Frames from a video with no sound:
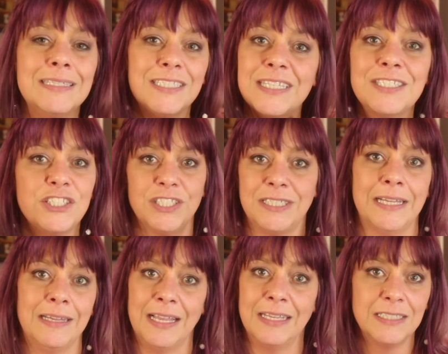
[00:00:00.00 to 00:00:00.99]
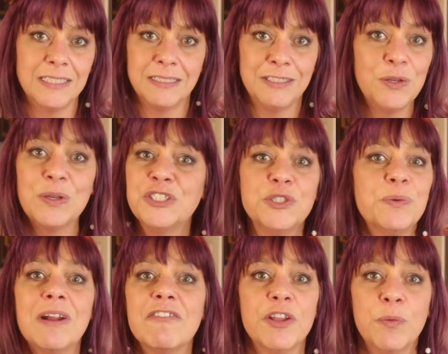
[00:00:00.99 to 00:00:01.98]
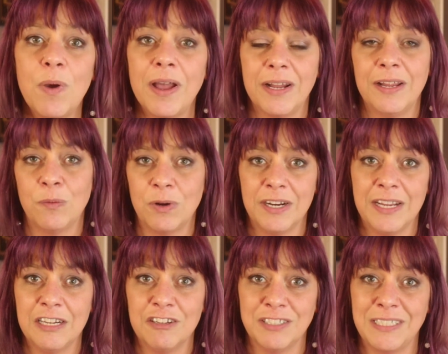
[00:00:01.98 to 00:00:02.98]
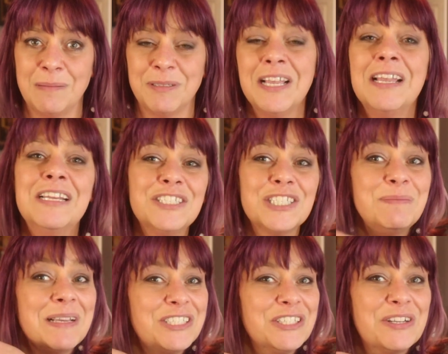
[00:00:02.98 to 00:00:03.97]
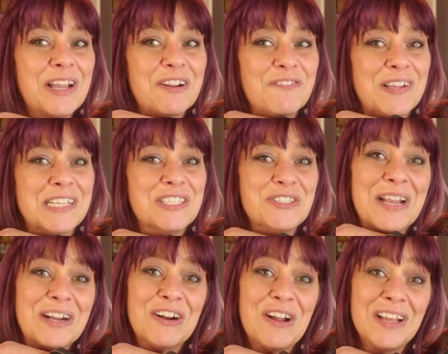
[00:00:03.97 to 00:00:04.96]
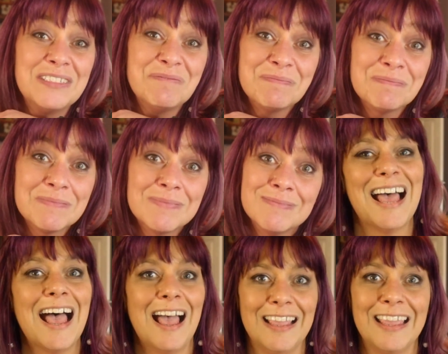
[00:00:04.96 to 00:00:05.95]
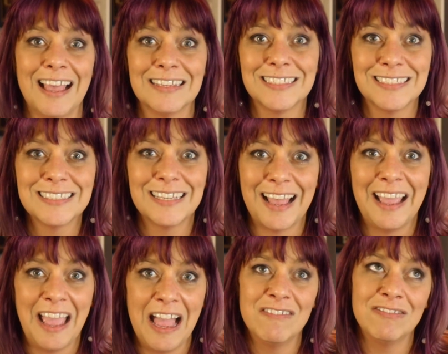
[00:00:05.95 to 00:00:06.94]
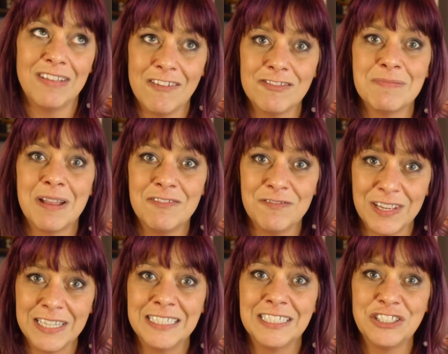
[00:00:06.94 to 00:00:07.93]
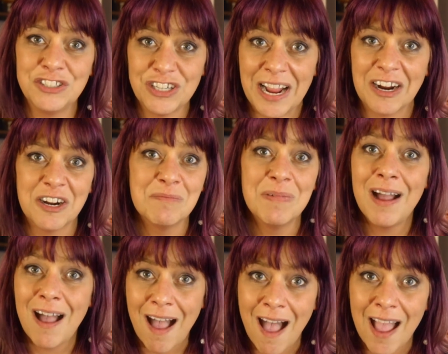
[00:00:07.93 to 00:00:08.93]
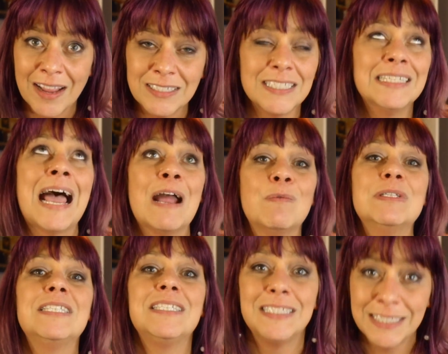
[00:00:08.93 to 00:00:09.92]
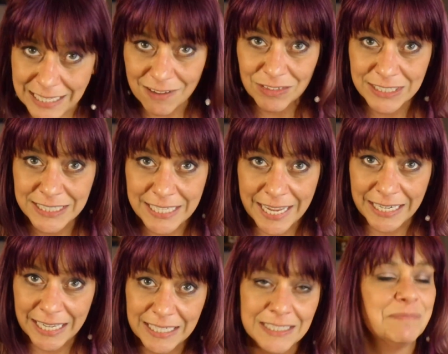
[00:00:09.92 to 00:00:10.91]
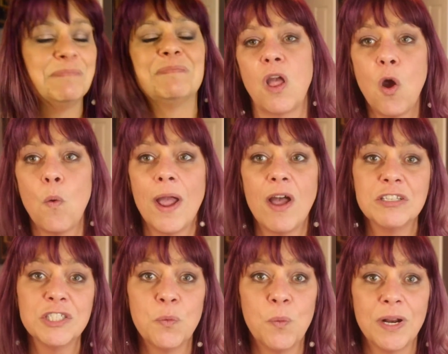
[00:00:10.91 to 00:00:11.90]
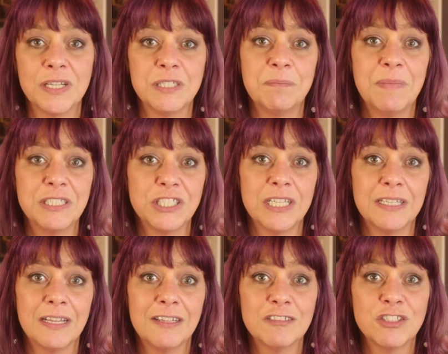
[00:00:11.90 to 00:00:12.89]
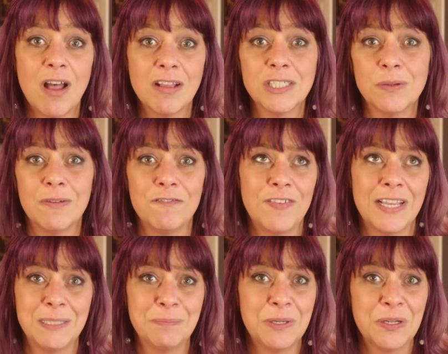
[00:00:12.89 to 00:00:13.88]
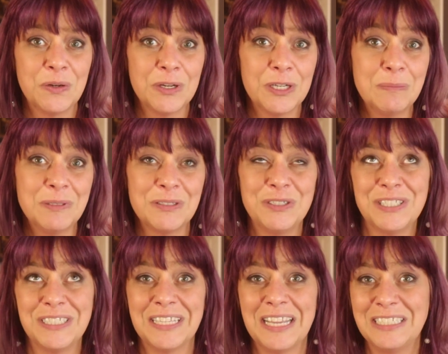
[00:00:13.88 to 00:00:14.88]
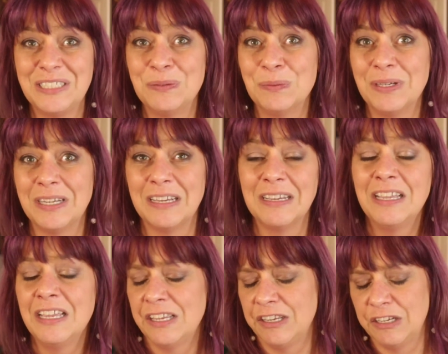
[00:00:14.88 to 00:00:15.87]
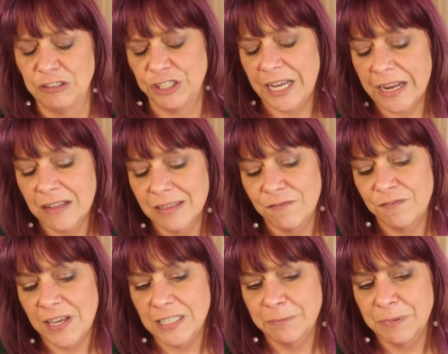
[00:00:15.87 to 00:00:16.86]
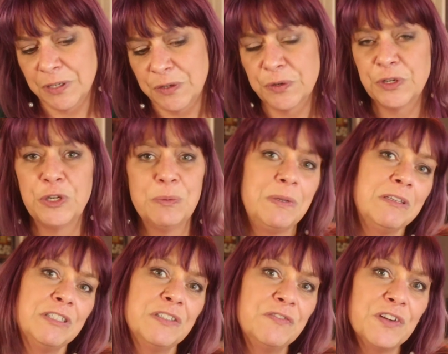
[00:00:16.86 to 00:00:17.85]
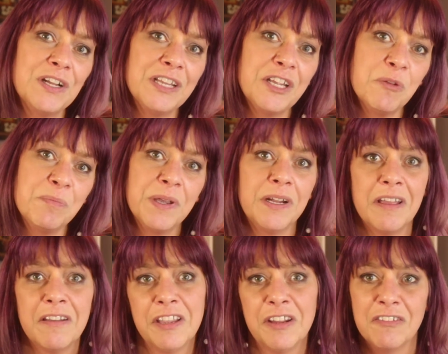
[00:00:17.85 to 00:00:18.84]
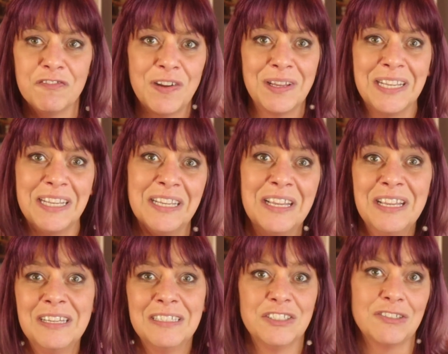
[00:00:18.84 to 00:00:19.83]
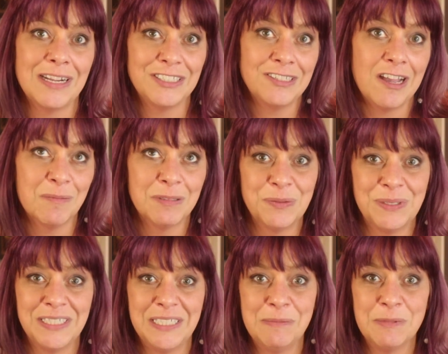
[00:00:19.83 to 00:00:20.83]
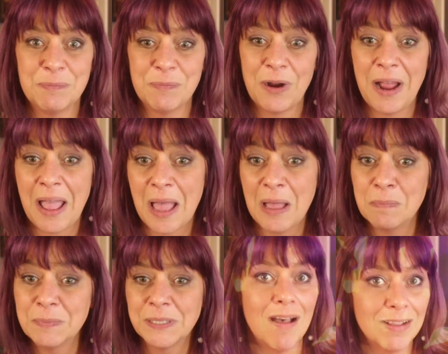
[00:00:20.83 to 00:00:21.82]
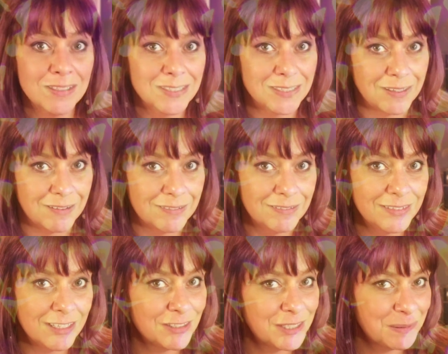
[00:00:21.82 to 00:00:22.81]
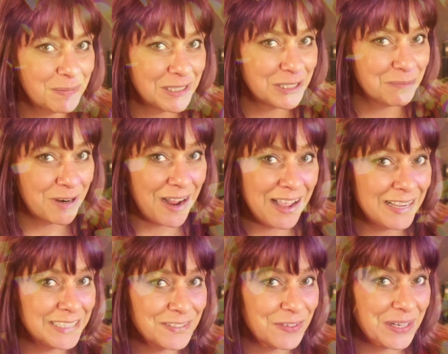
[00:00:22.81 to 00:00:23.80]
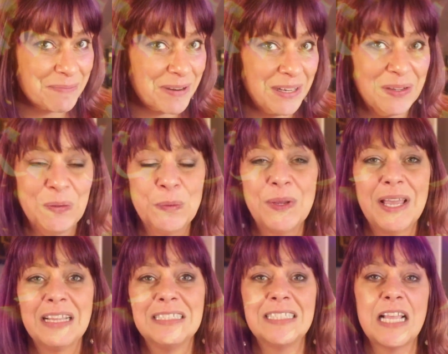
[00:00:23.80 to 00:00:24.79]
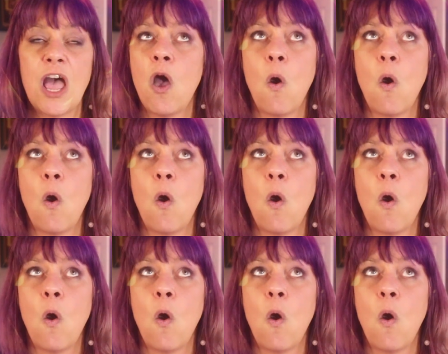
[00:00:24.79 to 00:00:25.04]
It's, it's just endless. You can do whatever you want in order to get your steps. Just make sure you got your fitness tracker on. Yes, I have left my fitness tracker behind and I was devastated. Oh, I also wanted to mention that there's also a Facebook group, so just in case you want to, you know, check out the Facebook group, use it for a little bit of, you know, friendly trash talk between teams perhaps. Also, there's a special prize for anybody who gets